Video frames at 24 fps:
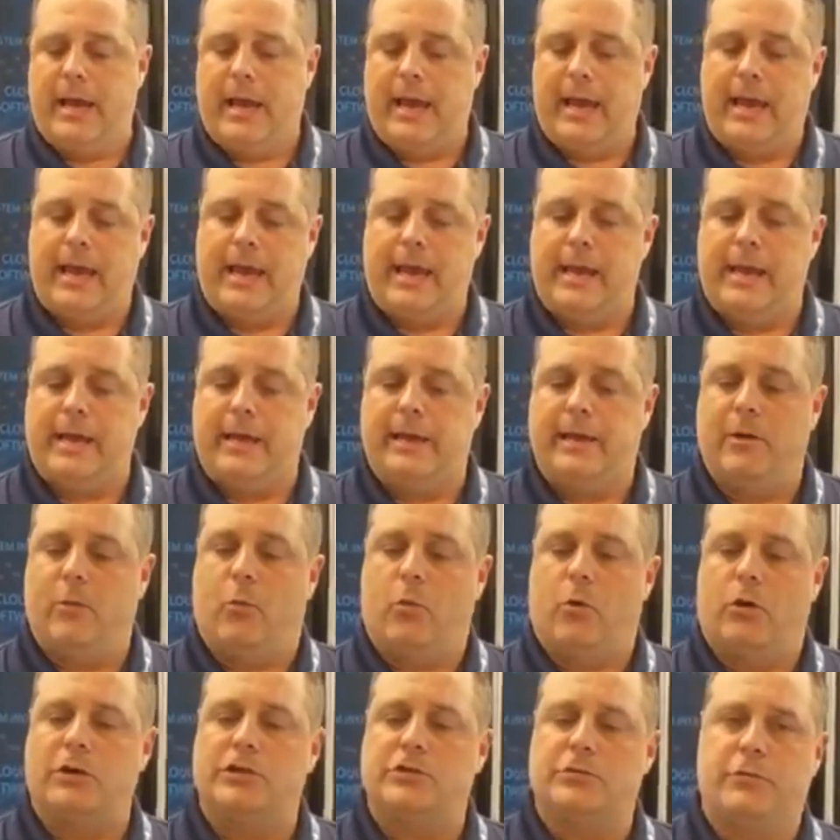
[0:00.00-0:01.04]
And it
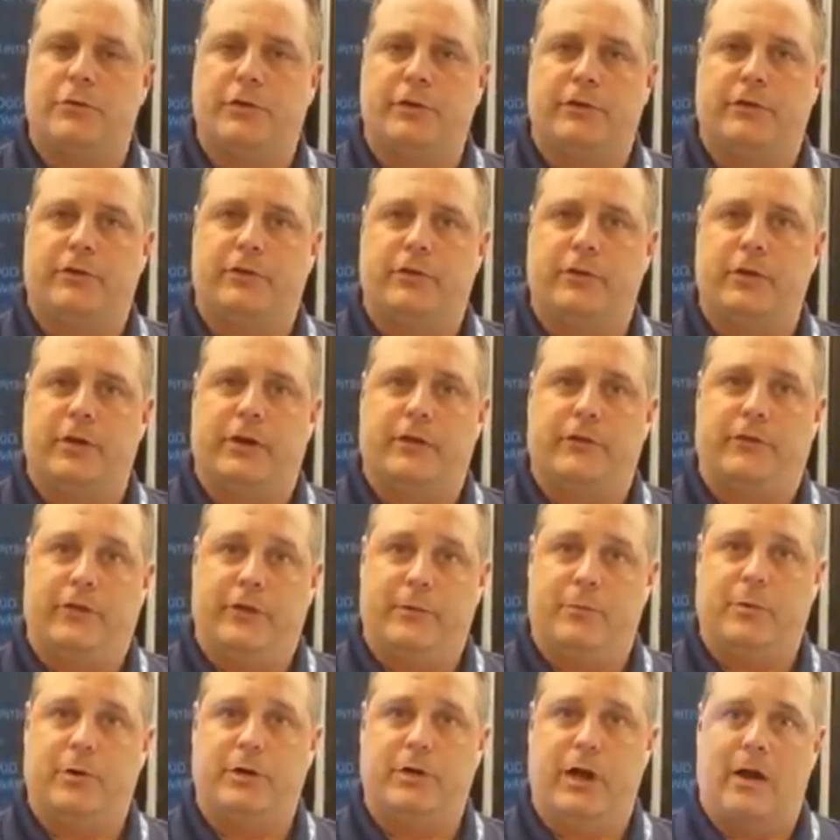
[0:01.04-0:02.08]
works with this
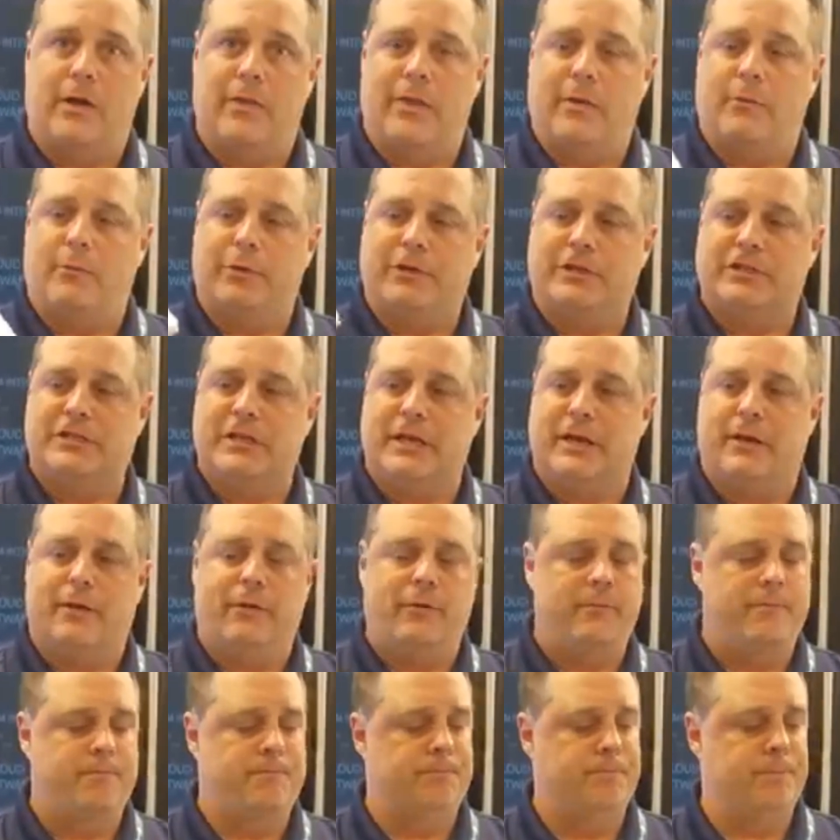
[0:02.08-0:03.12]
zebra gun that we
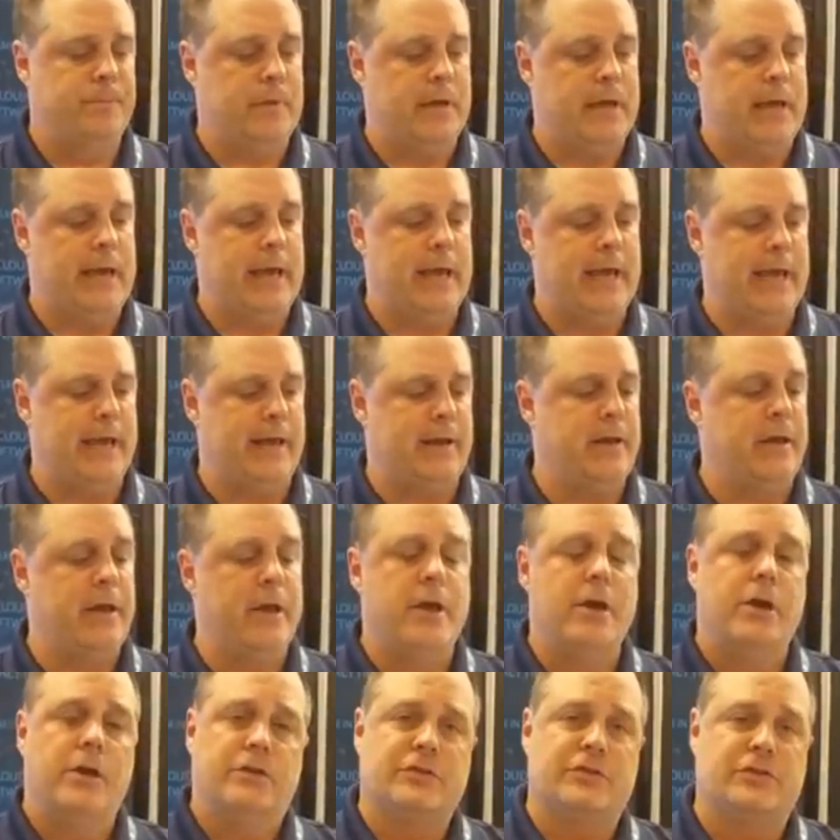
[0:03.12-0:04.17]
sell. And
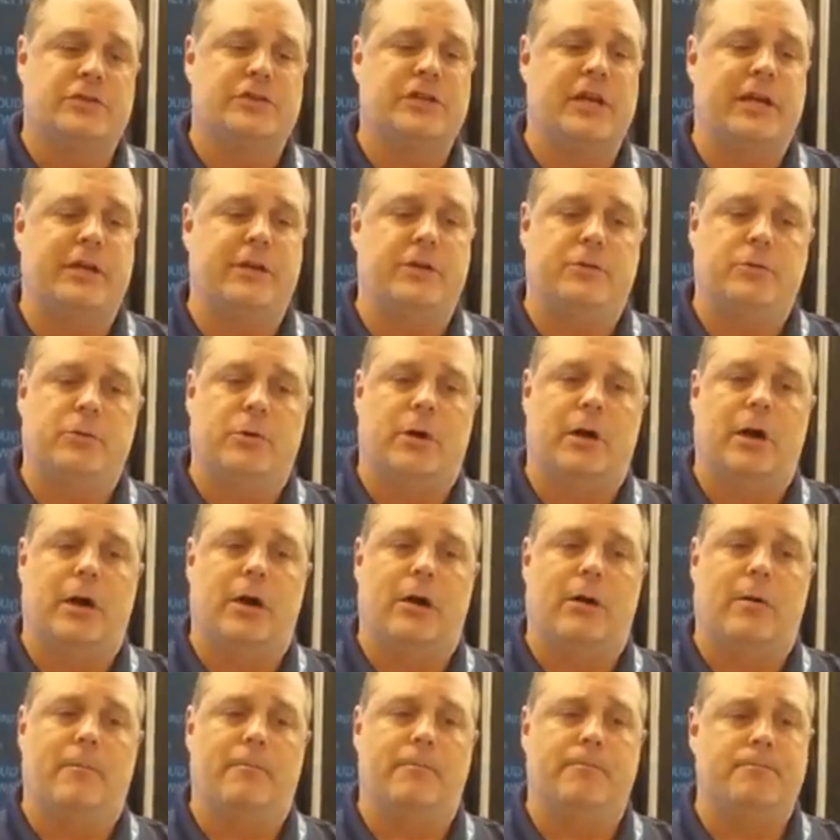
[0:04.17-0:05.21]
so say you
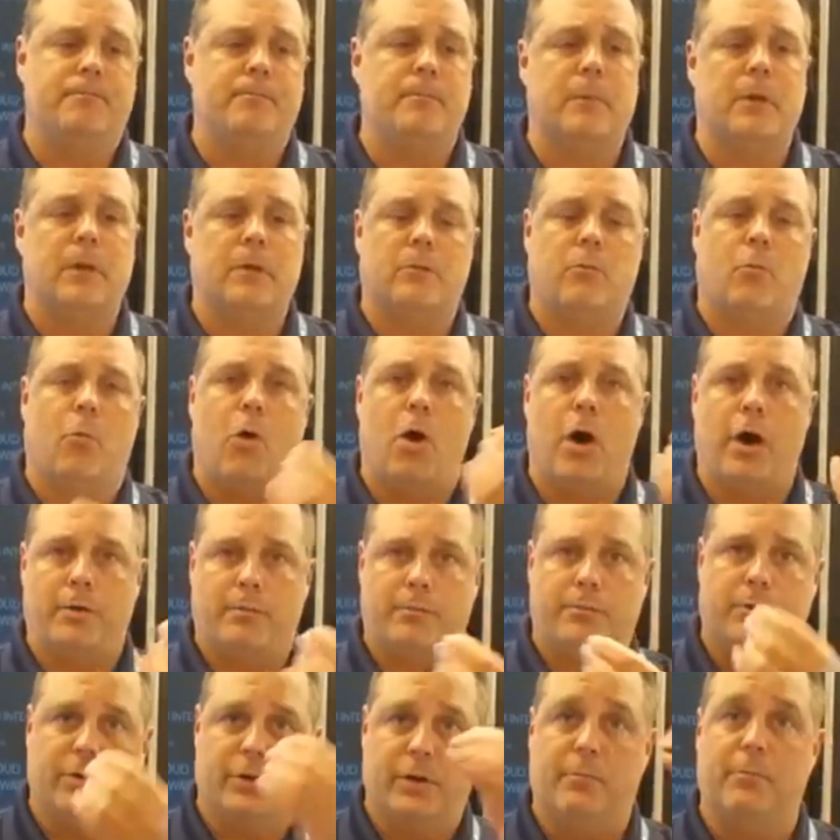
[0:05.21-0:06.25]
want
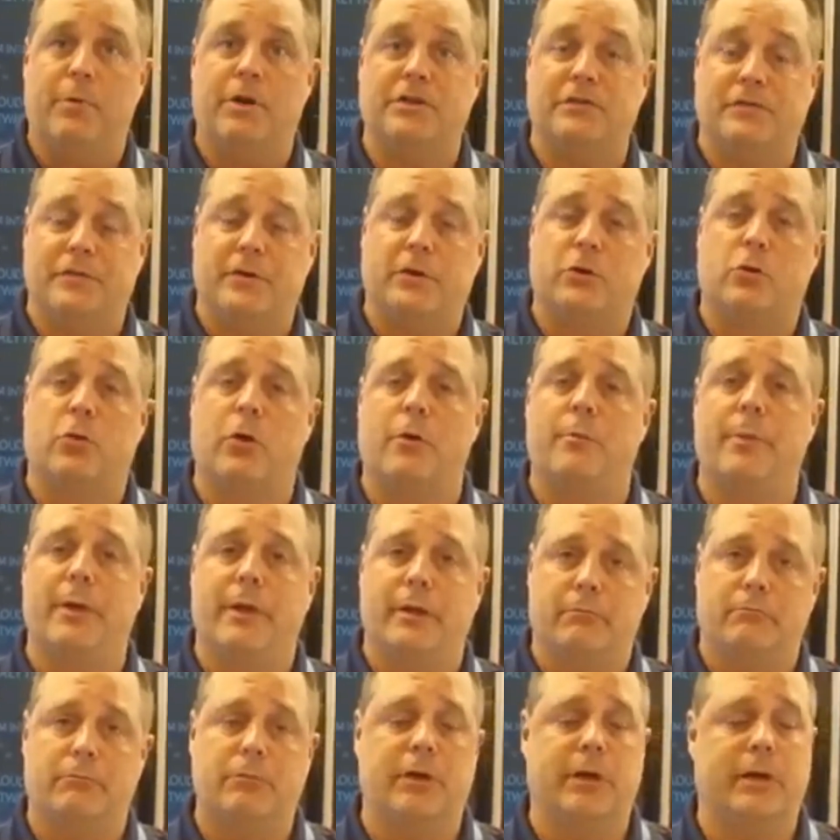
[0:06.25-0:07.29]
to put a bunch of your
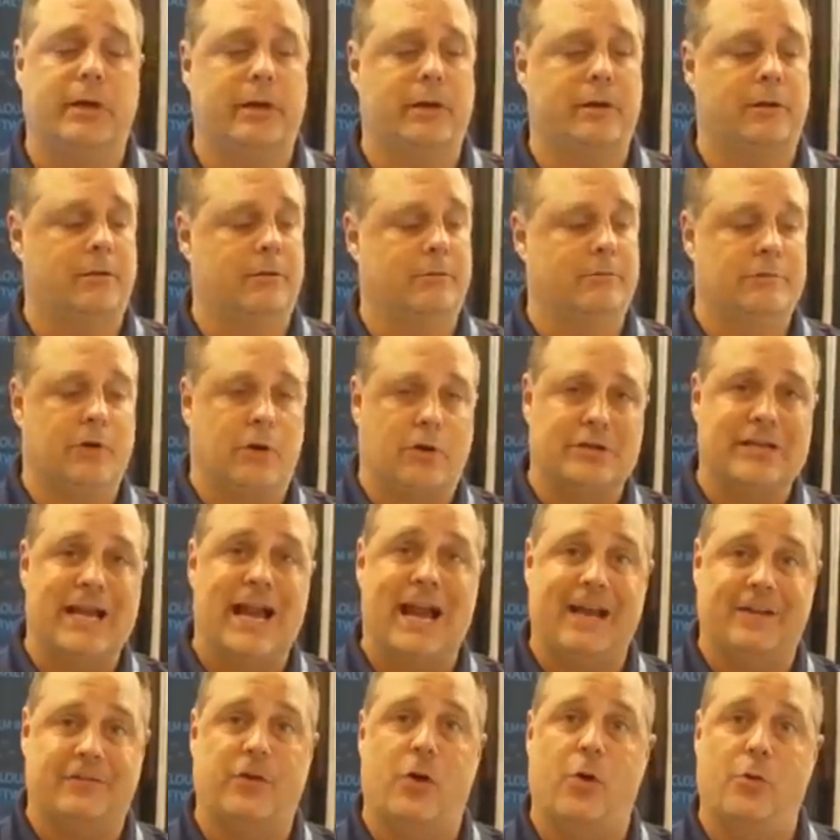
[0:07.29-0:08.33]
equipment or
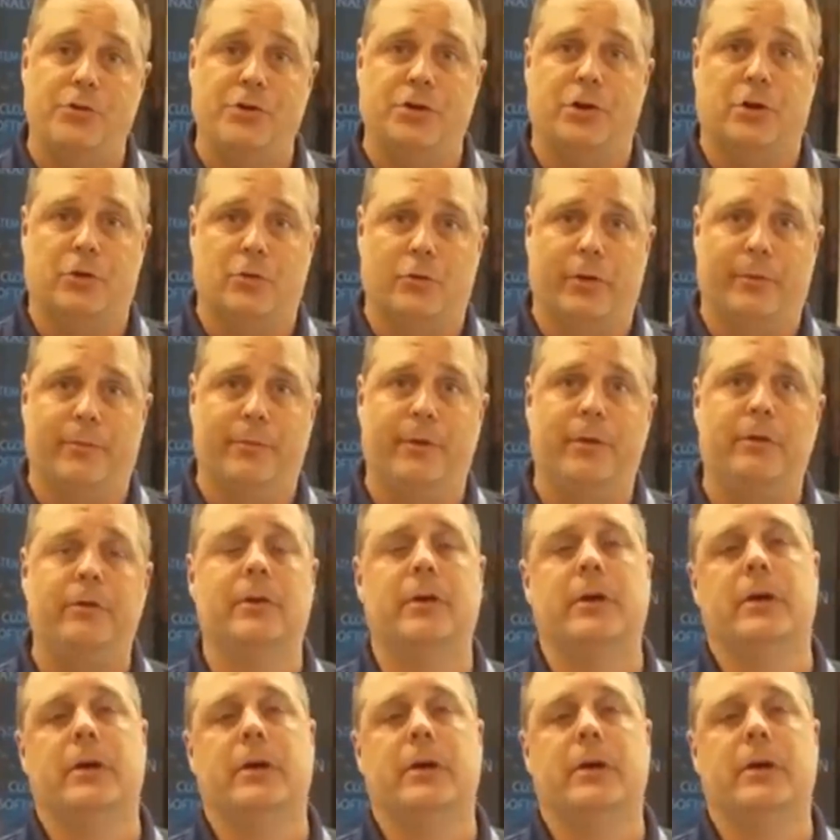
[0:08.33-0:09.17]
tags on your equipment,